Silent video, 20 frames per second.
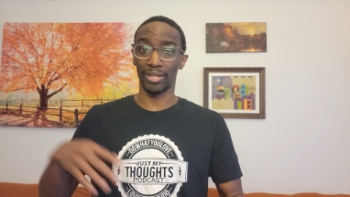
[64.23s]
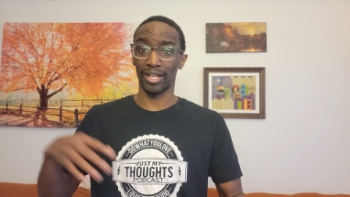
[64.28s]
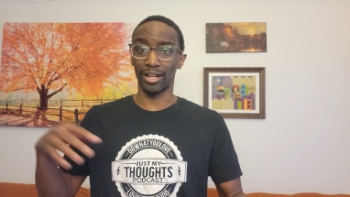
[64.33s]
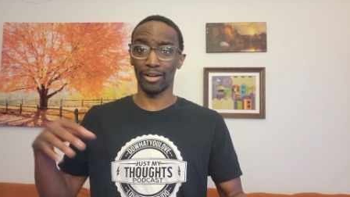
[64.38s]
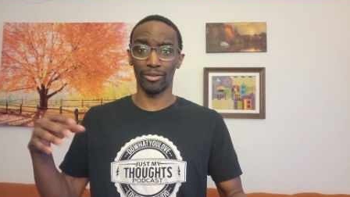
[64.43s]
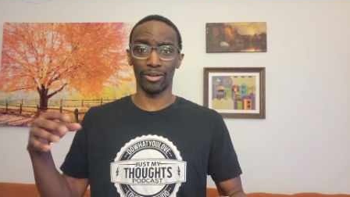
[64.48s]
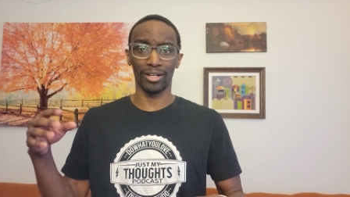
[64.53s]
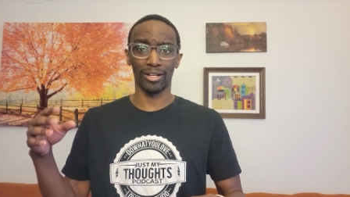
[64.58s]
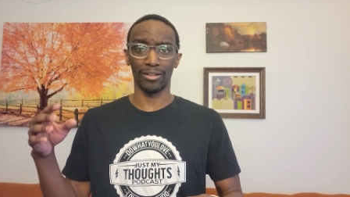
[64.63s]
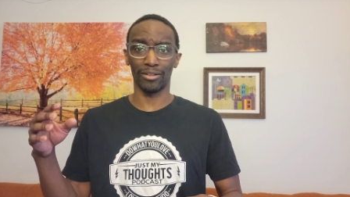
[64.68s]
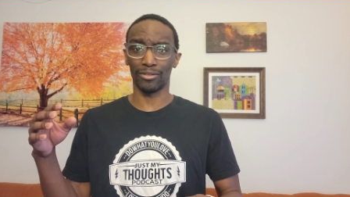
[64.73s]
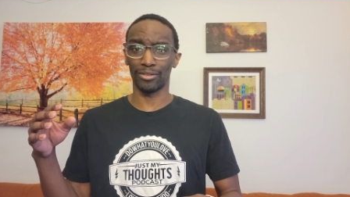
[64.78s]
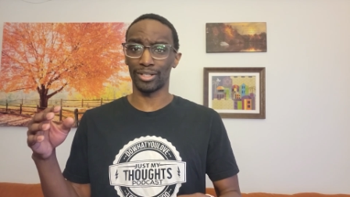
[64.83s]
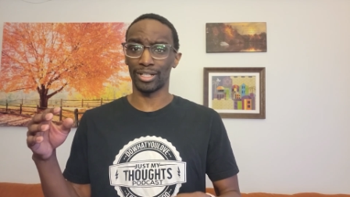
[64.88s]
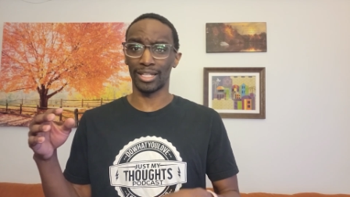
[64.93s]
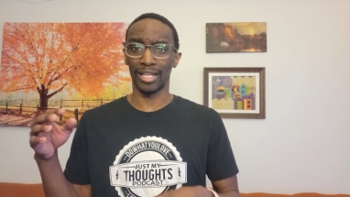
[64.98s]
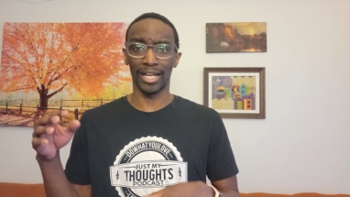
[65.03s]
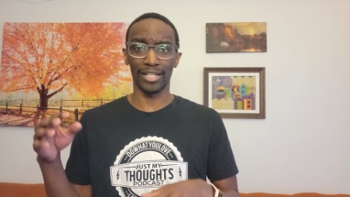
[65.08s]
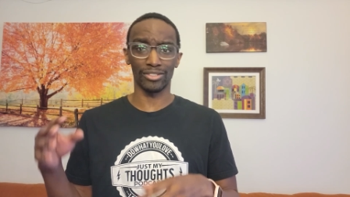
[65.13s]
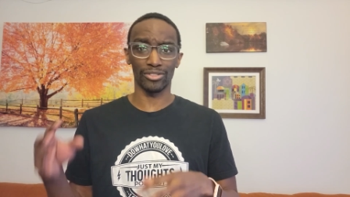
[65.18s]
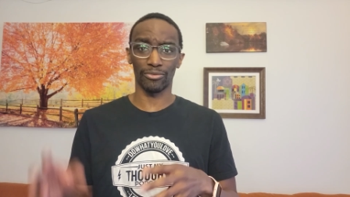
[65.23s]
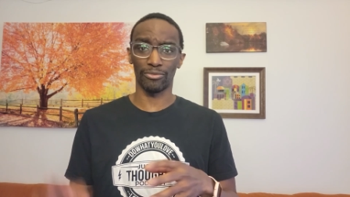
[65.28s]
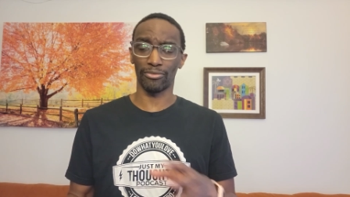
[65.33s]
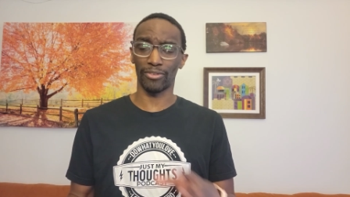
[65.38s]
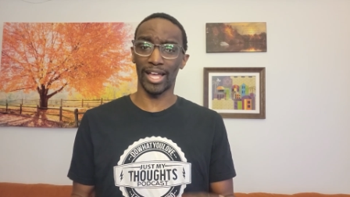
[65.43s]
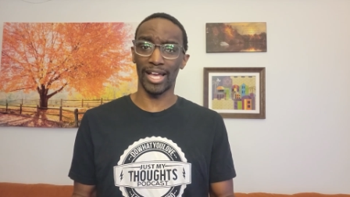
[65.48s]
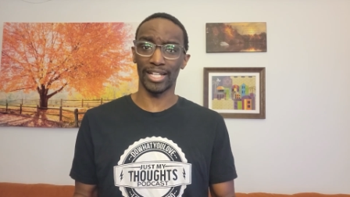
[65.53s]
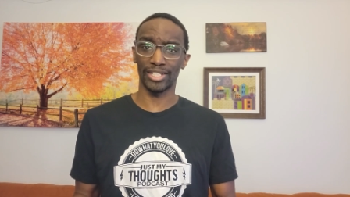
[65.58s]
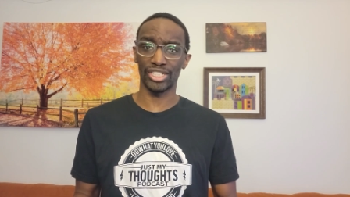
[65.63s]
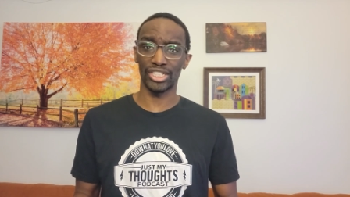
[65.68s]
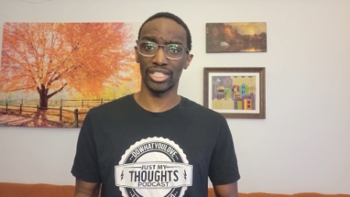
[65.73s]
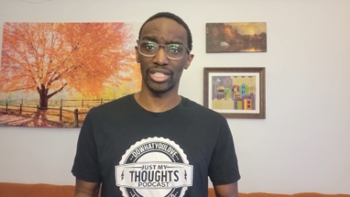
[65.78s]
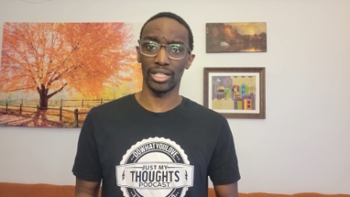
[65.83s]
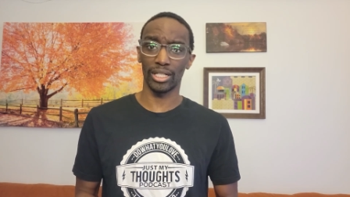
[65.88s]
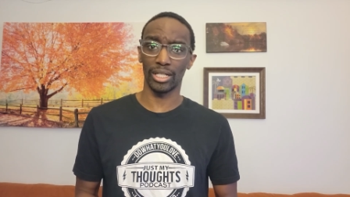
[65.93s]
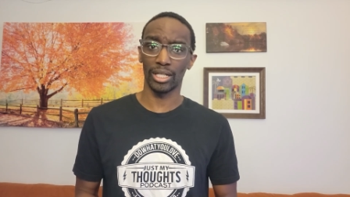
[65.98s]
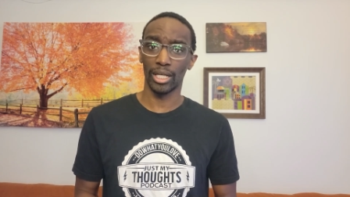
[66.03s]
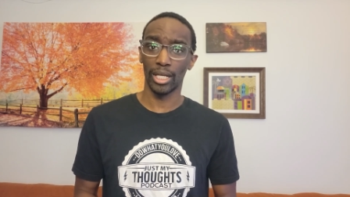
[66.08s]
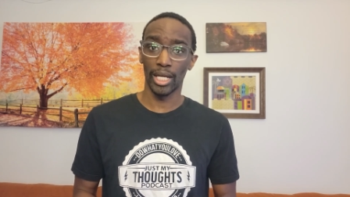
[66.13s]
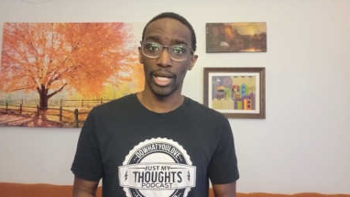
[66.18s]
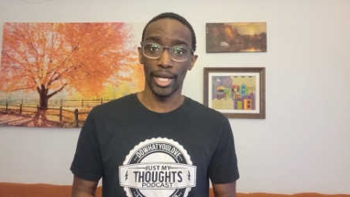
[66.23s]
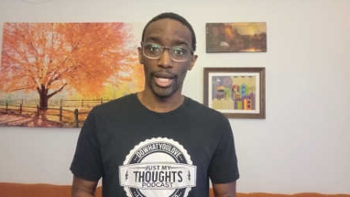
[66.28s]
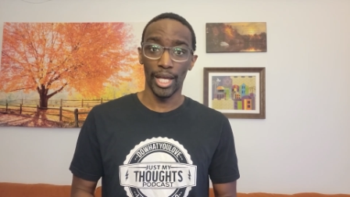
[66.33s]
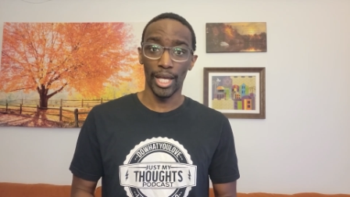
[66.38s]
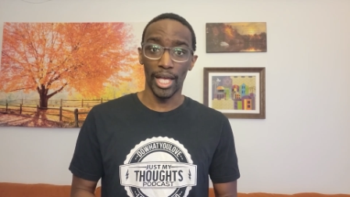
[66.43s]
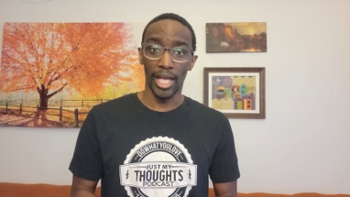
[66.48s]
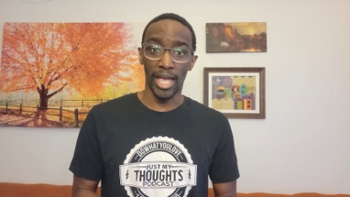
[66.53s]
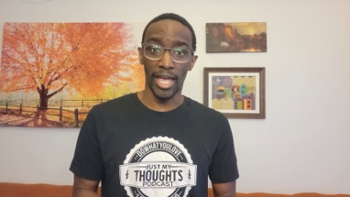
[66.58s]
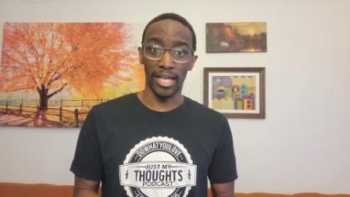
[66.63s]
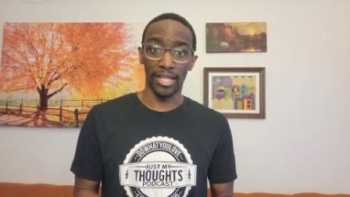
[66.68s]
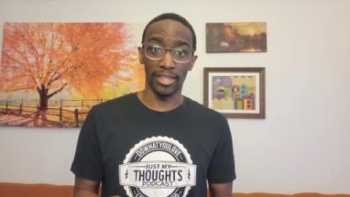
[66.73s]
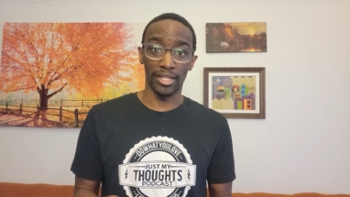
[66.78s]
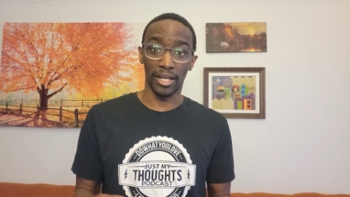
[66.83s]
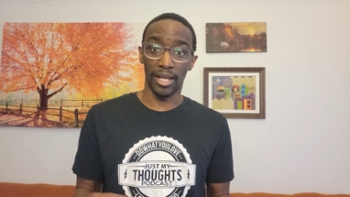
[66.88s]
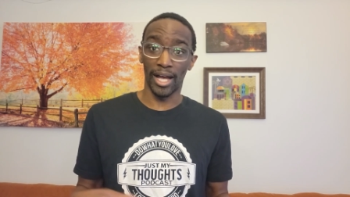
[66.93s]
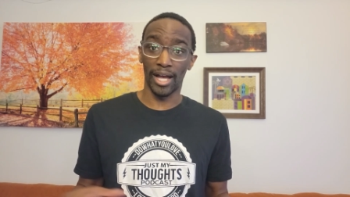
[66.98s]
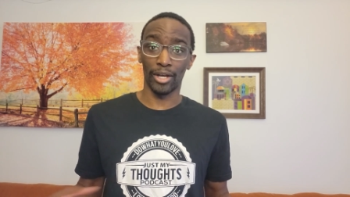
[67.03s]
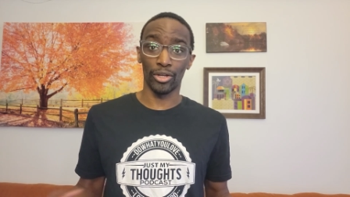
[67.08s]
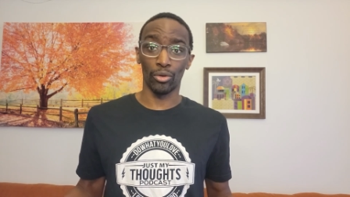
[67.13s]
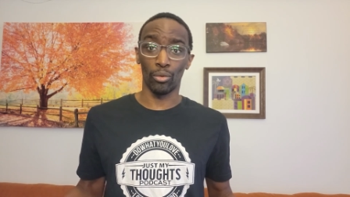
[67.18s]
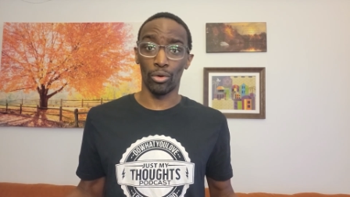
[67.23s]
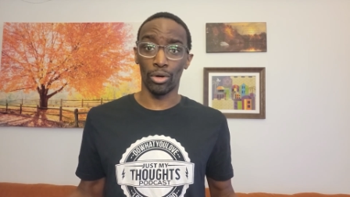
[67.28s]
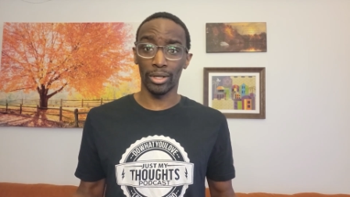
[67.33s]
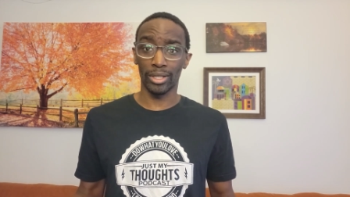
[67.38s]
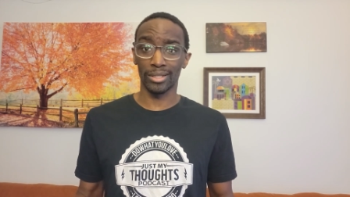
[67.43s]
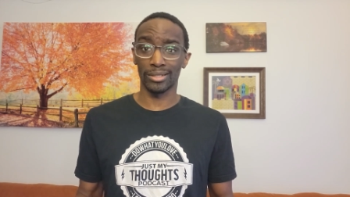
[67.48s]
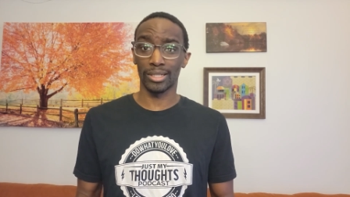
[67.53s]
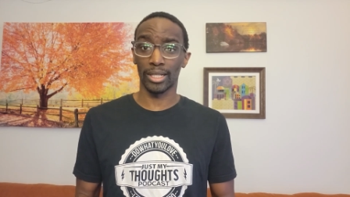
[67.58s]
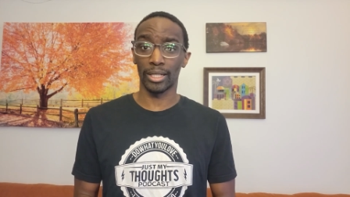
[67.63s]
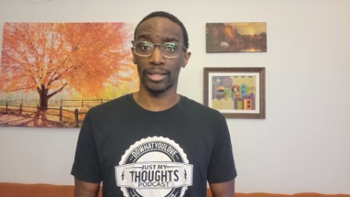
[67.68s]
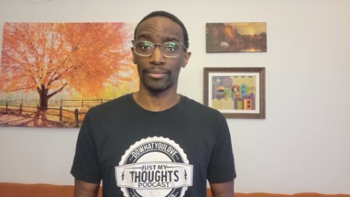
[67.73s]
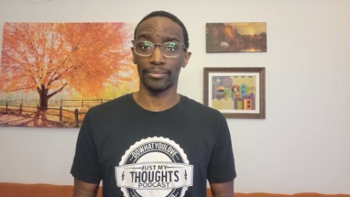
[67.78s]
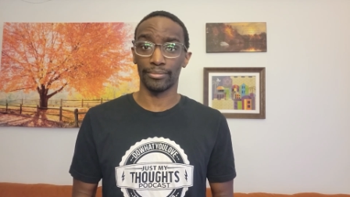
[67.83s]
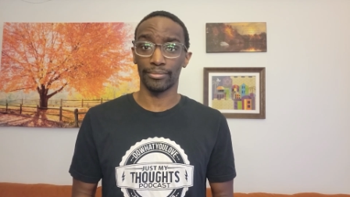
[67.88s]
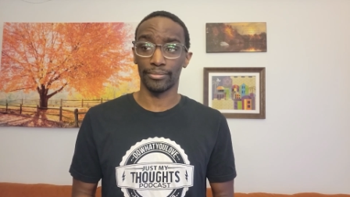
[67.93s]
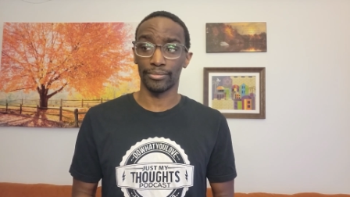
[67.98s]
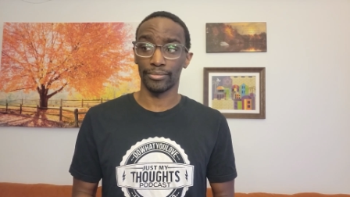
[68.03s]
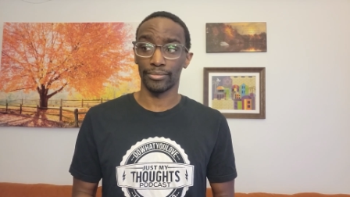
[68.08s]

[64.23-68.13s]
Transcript: blaring, the lights are flashing, and the guy on the walkie is like,